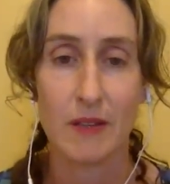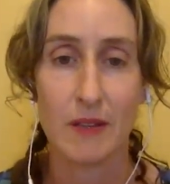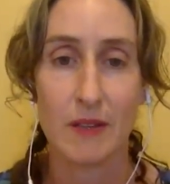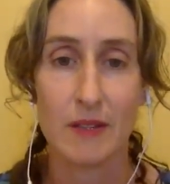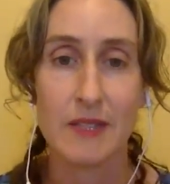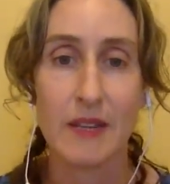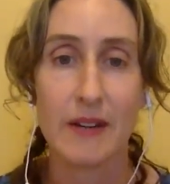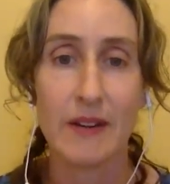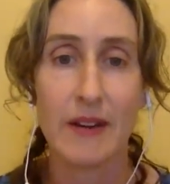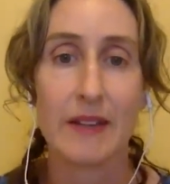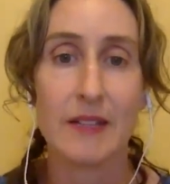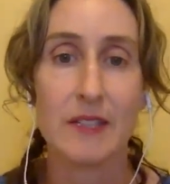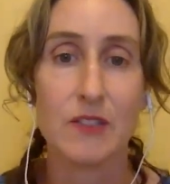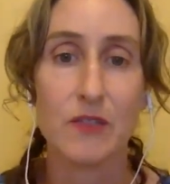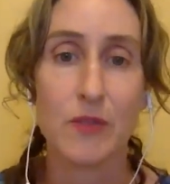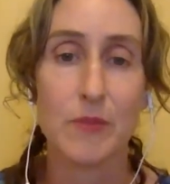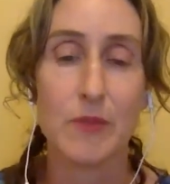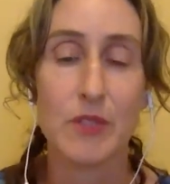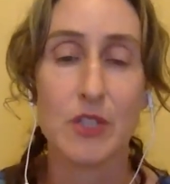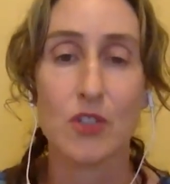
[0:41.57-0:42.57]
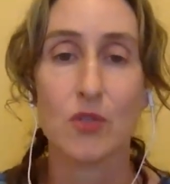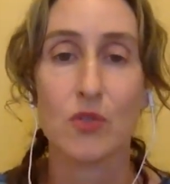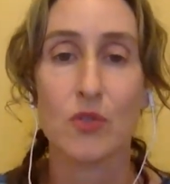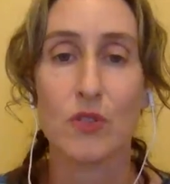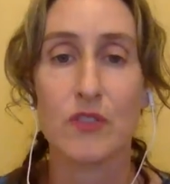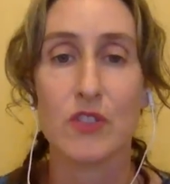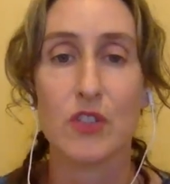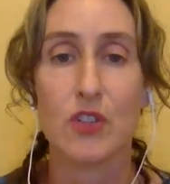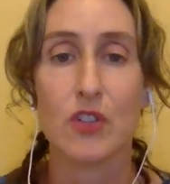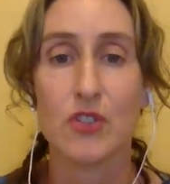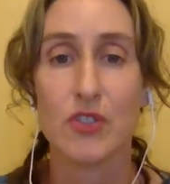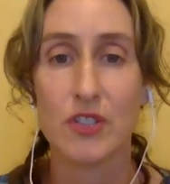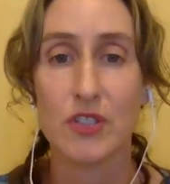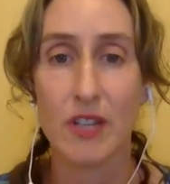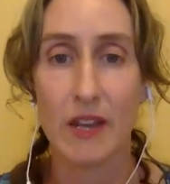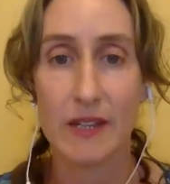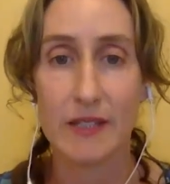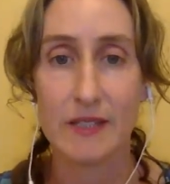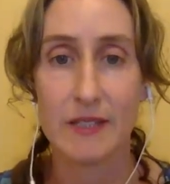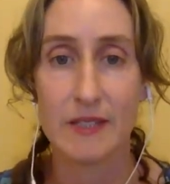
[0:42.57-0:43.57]
Seriana's from the School of Social
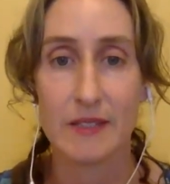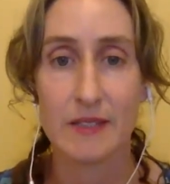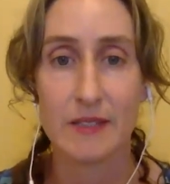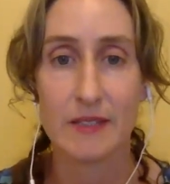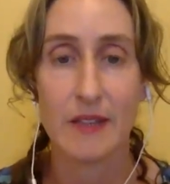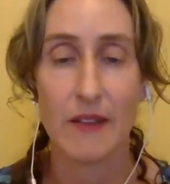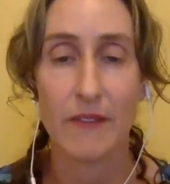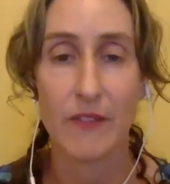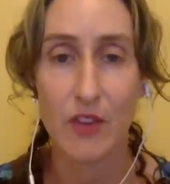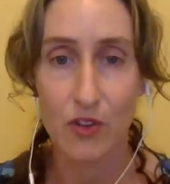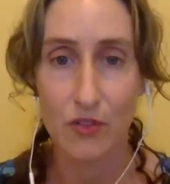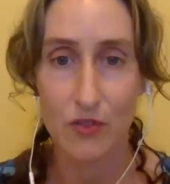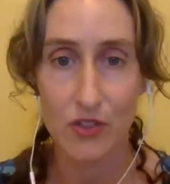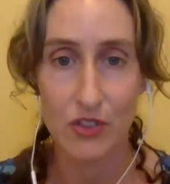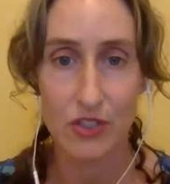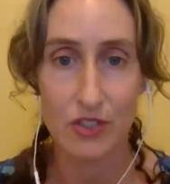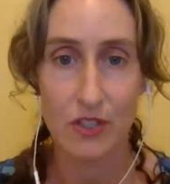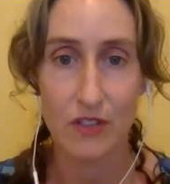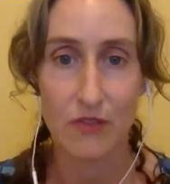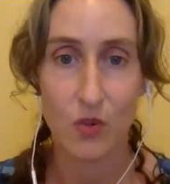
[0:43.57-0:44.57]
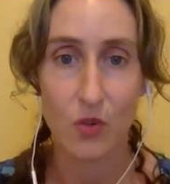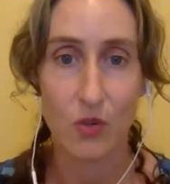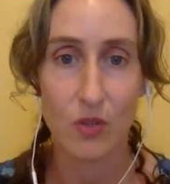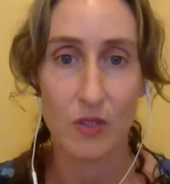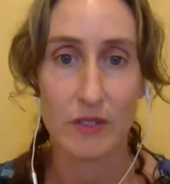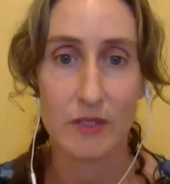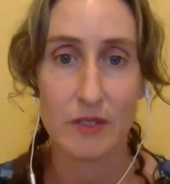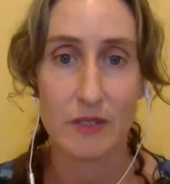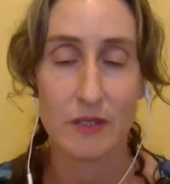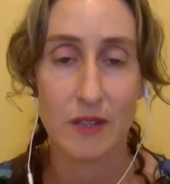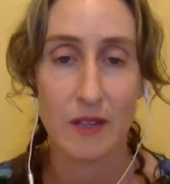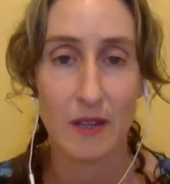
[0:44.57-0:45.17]
Sciences at the University of Auckland.